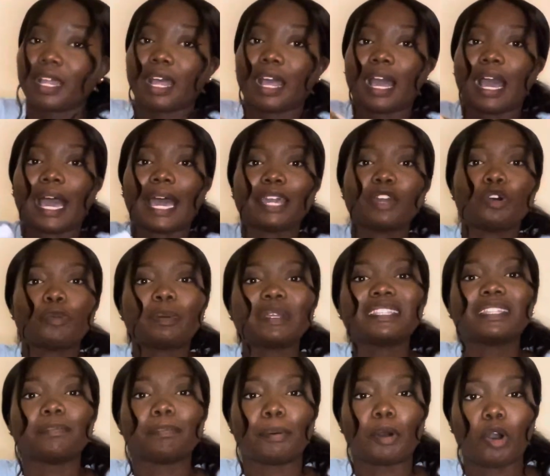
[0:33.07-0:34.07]
I opened the
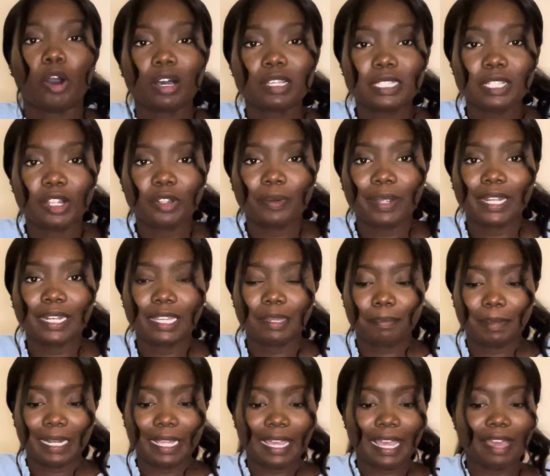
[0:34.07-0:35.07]
box already, but
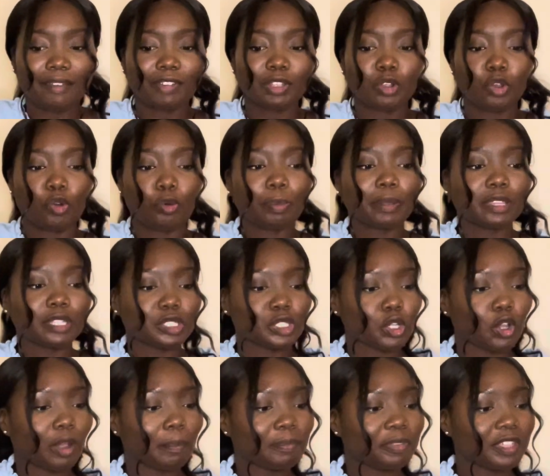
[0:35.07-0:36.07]
I haven't opened the
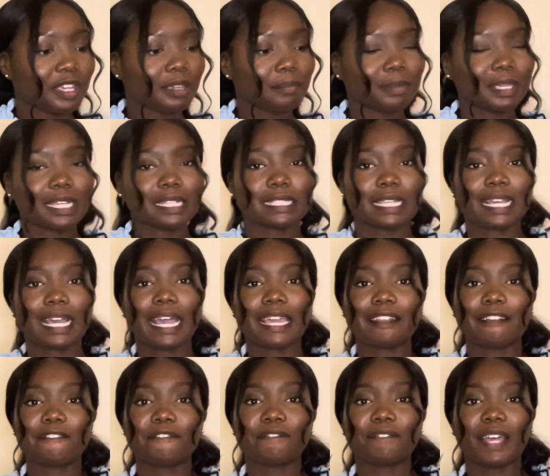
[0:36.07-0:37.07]
top thing because I kind of
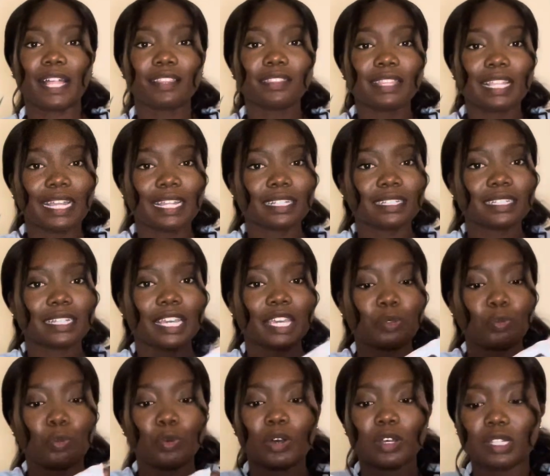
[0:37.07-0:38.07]
felt that it
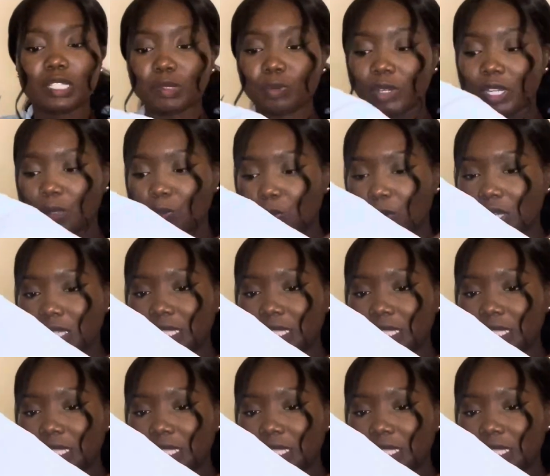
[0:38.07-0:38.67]
was what it was